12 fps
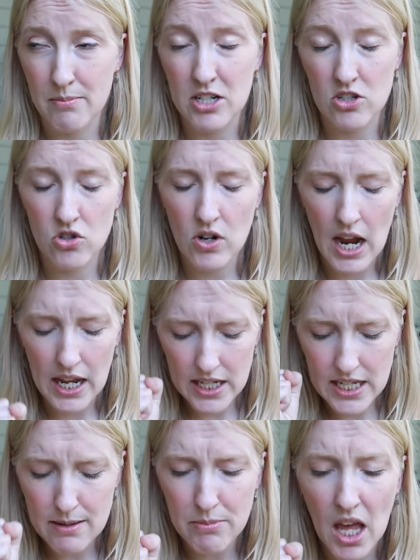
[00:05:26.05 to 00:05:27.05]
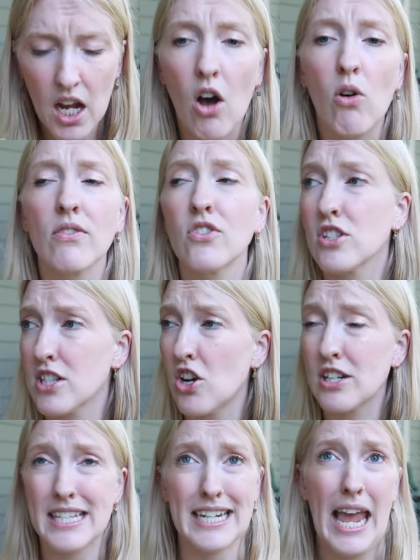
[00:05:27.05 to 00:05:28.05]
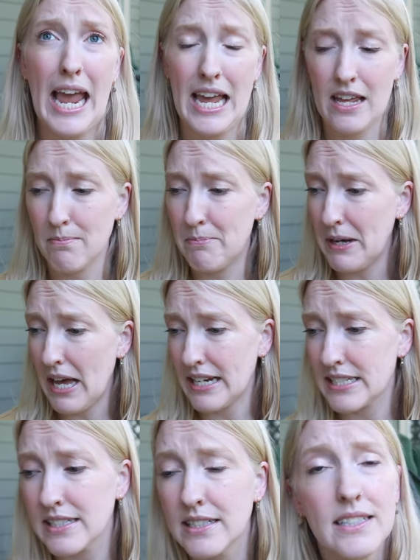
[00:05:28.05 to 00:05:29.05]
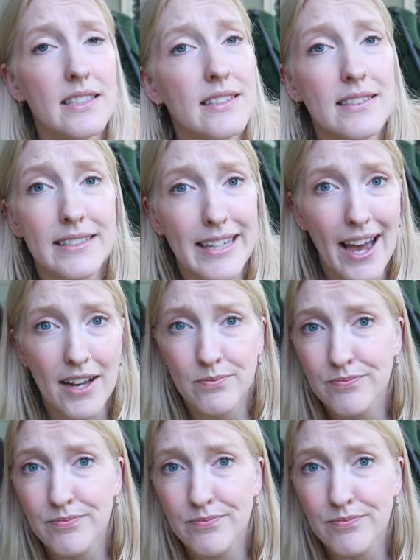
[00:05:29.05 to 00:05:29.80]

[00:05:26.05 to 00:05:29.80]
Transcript: I'm going to try and keep that going for as long as I can. But yeah,